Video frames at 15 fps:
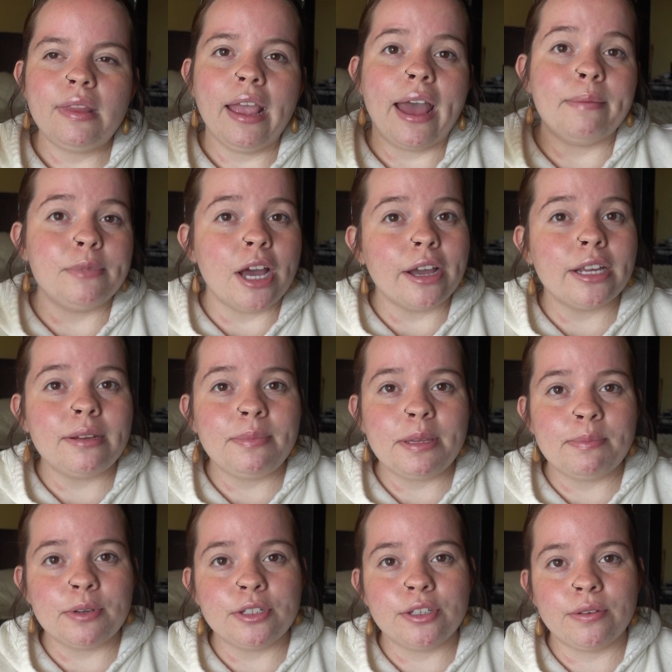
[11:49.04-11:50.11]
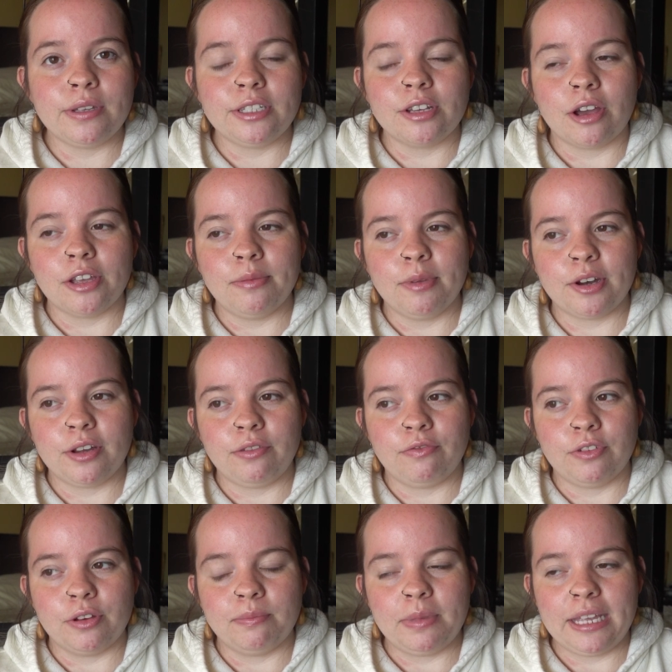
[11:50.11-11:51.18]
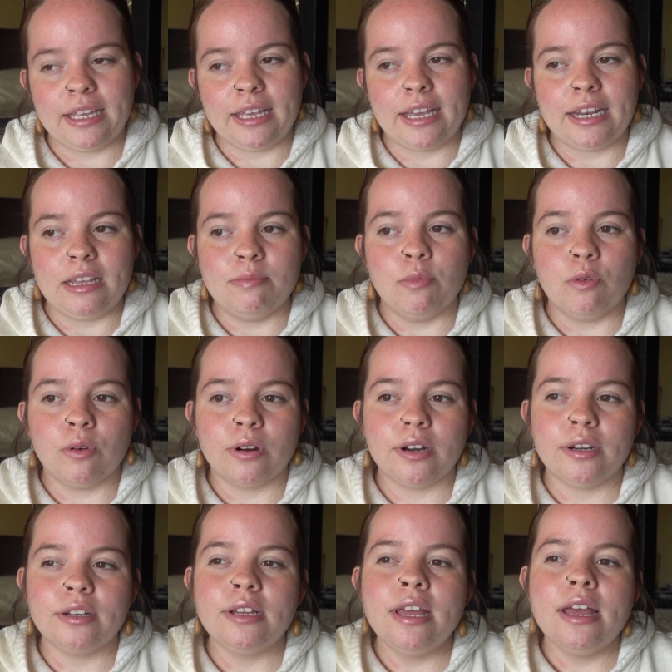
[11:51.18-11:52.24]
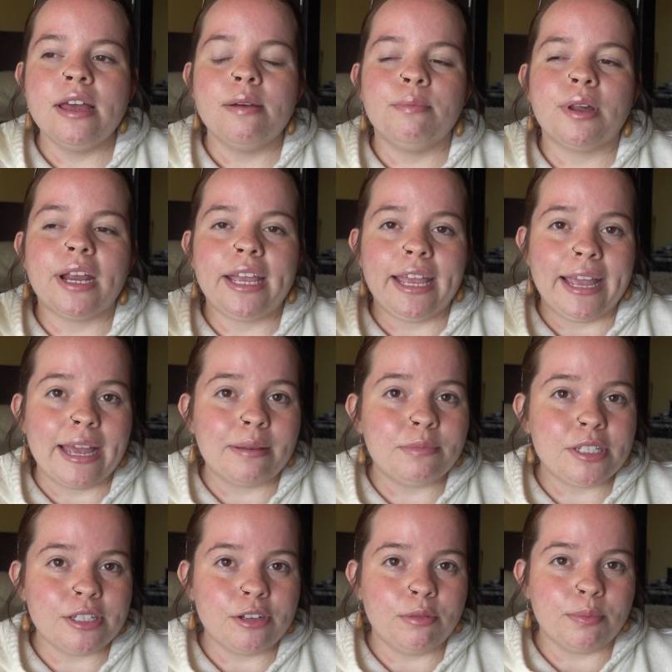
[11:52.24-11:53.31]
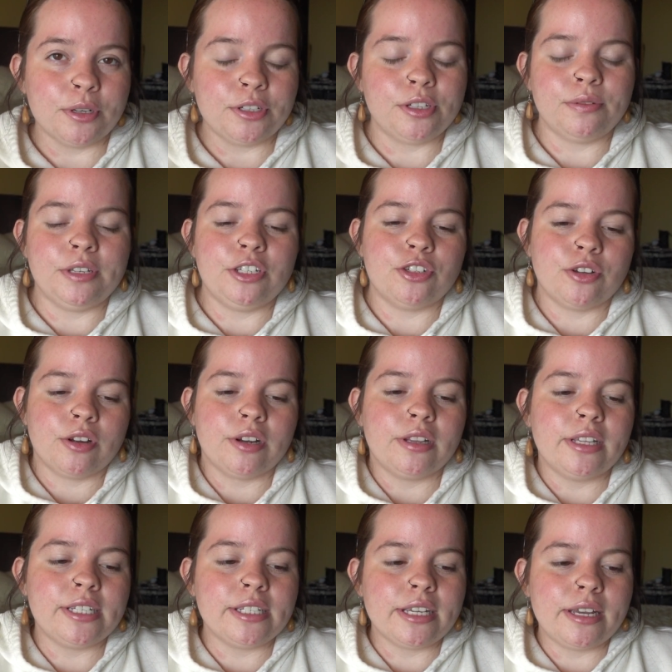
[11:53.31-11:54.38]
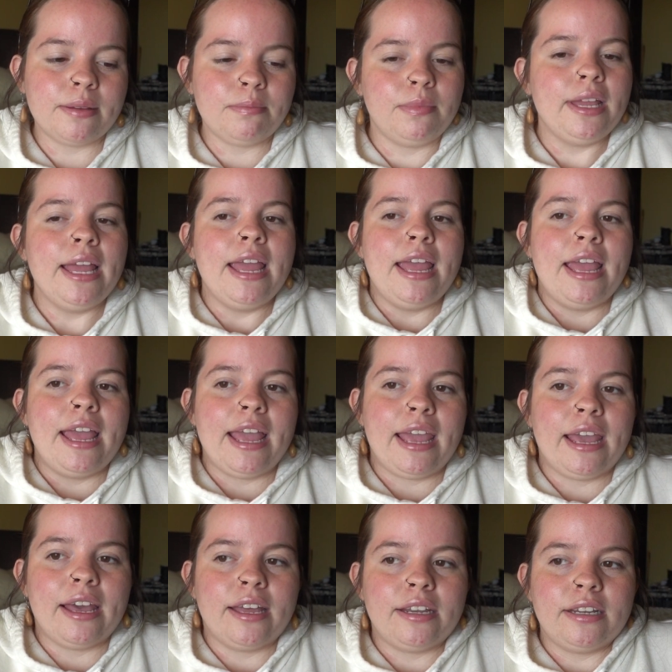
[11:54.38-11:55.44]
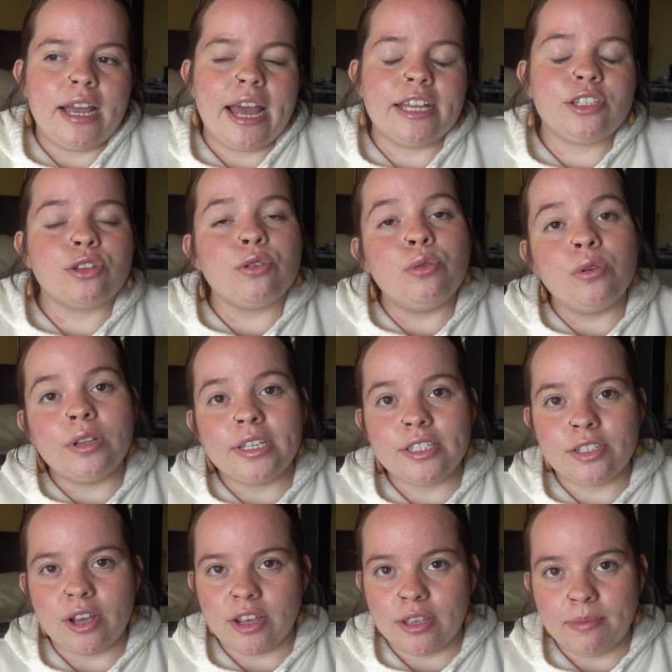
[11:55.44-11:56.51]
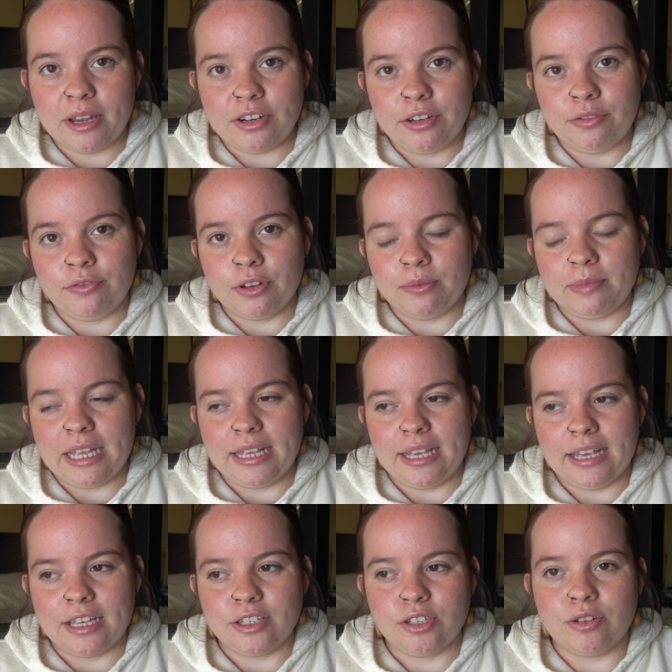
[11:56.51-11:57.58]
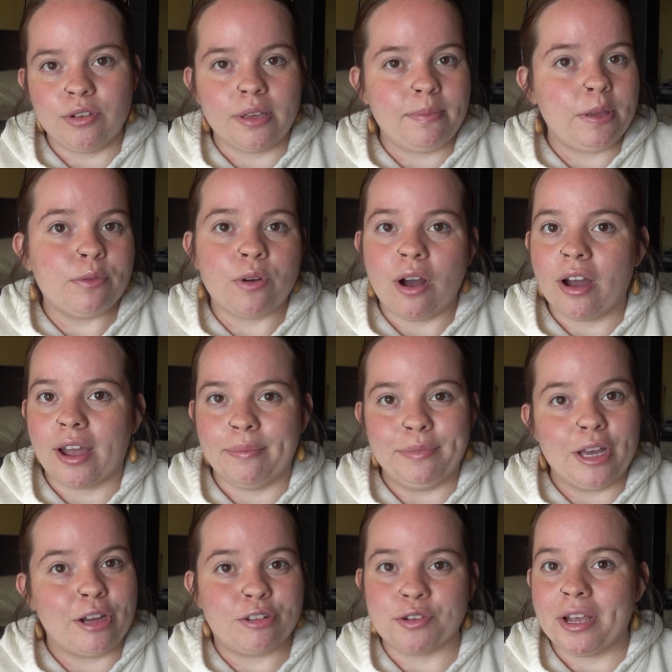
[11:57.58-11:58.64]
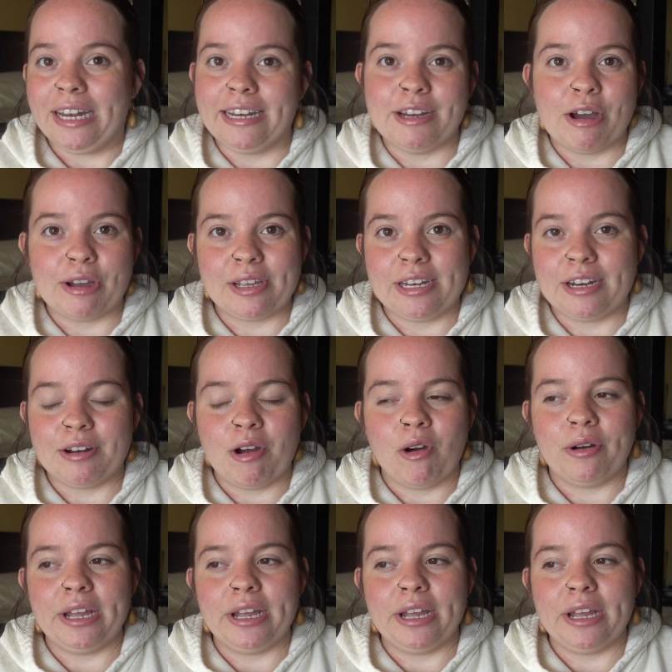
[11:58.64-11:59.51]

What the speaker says: I'm not going to be pursuing documentary filmmaking anymore, but I am still pursuing journalism. And as cool as documentary filmmaking is, don't get me wrong, I'm not trying to knock it at all.